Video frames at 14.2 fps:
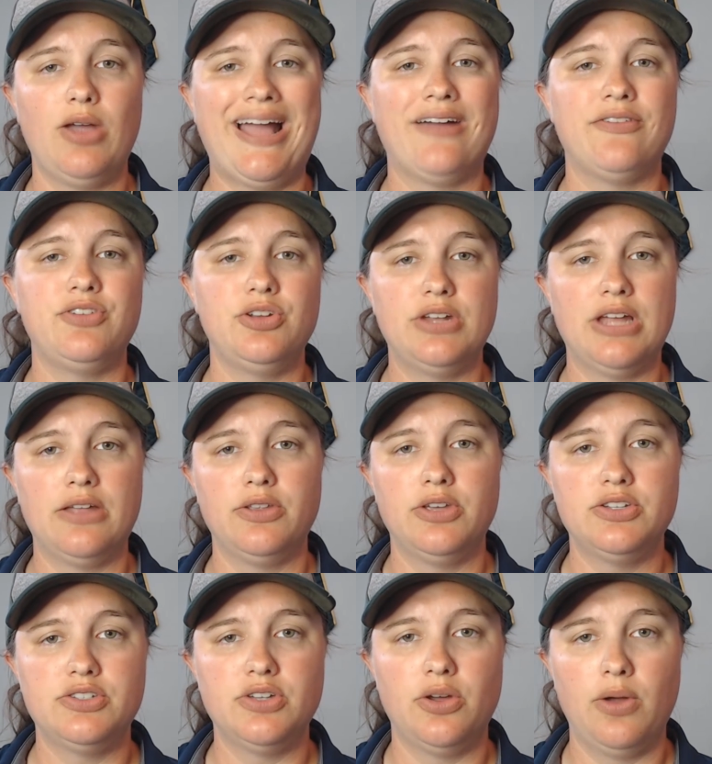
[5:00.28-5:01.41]
after you
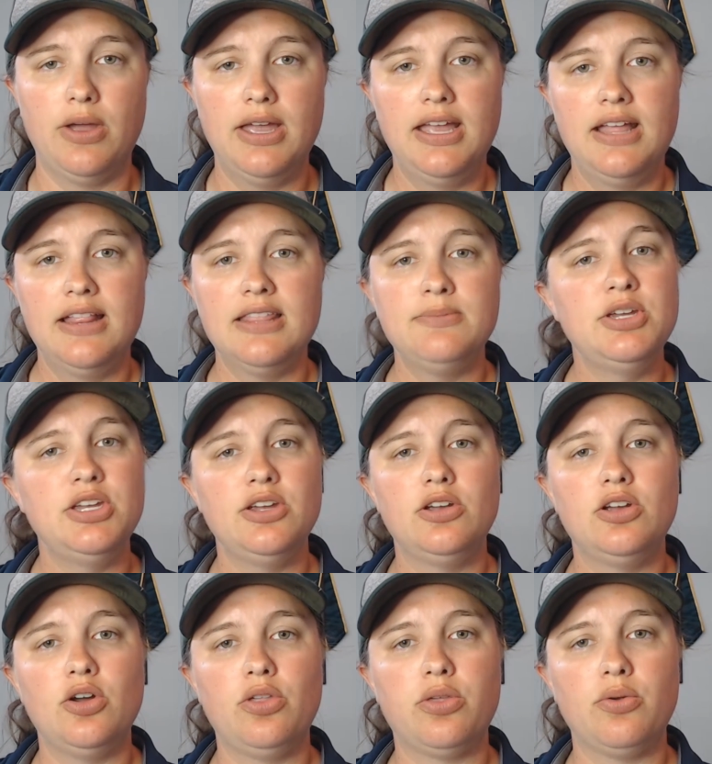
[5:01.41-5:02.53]
download it. So let me
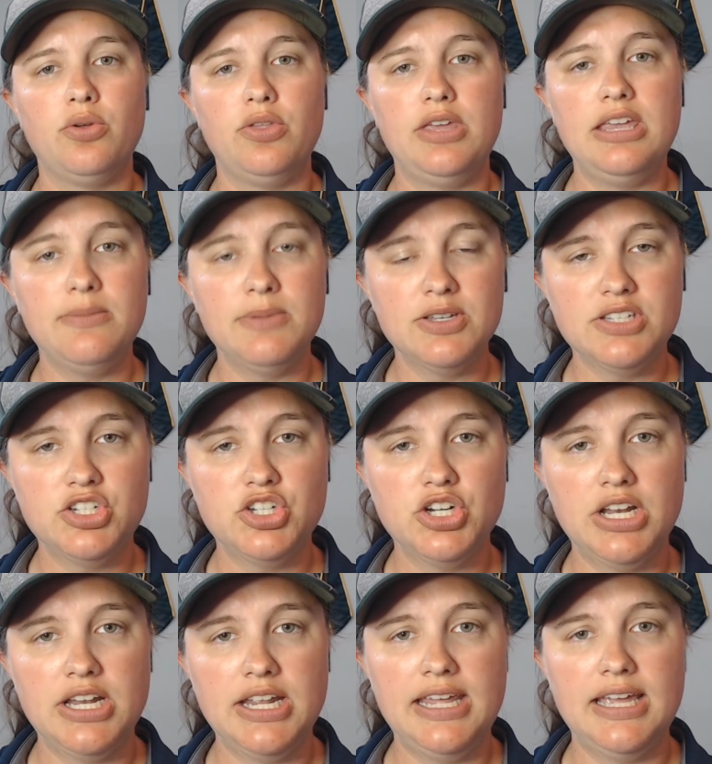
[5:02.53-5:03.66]
go through the emails that you're
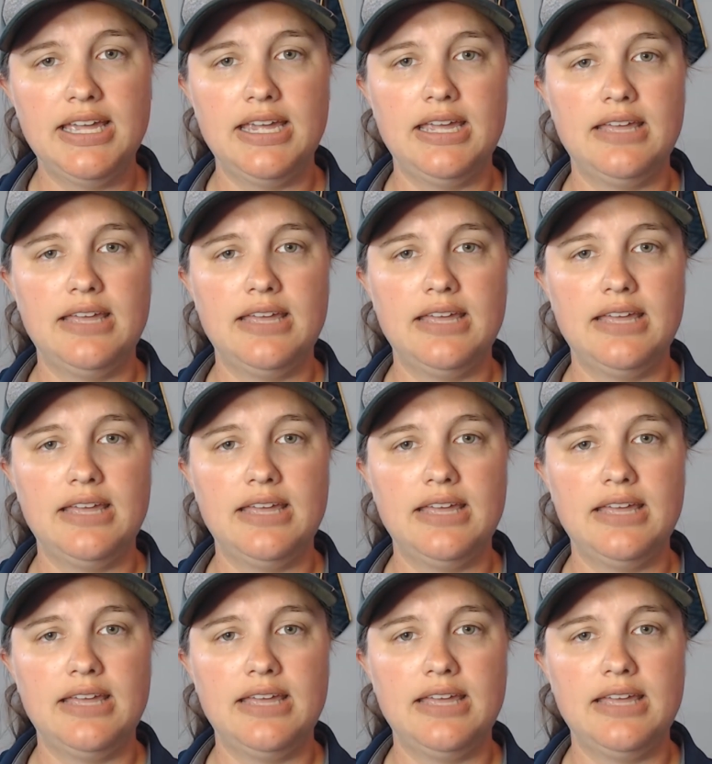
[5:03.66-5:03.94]
going to get,